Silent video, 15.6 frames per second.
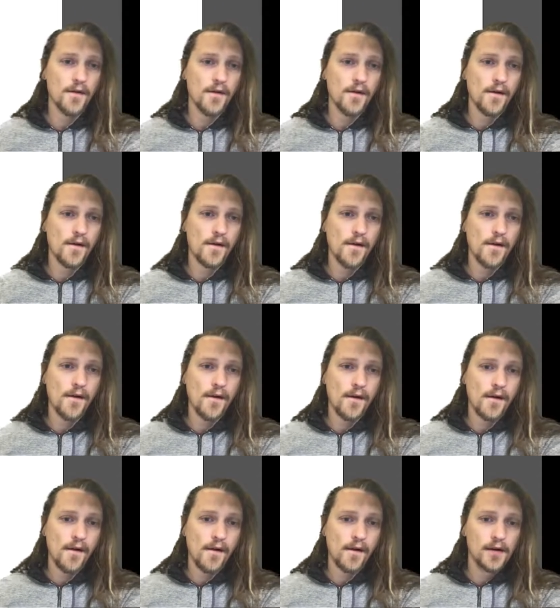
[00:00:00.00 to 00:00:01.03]

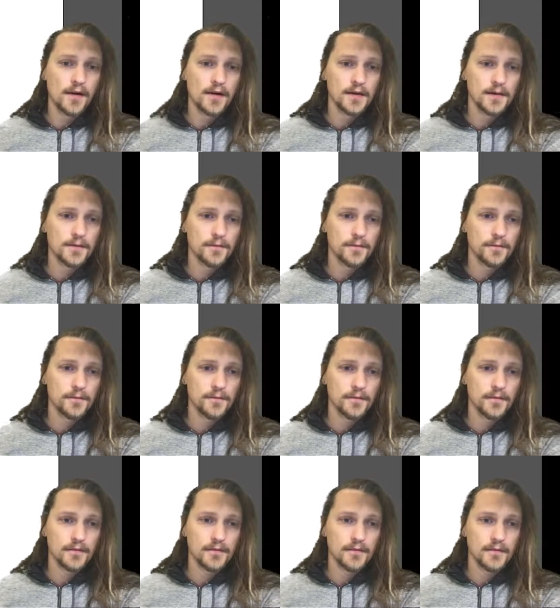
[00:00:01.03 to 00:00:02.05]

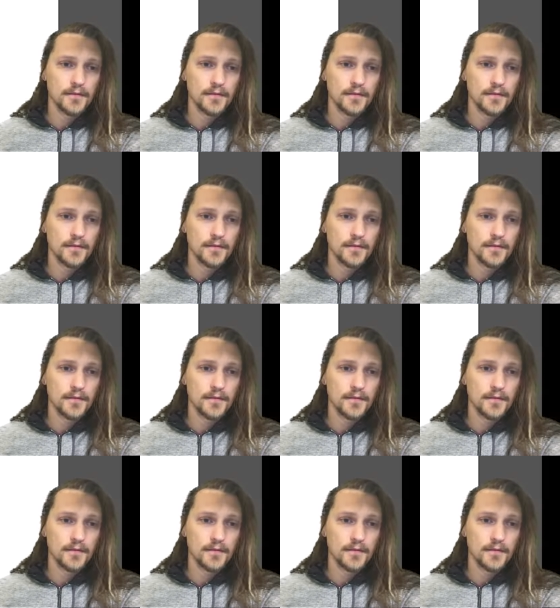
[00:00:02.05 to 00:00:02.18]
Nothing is said.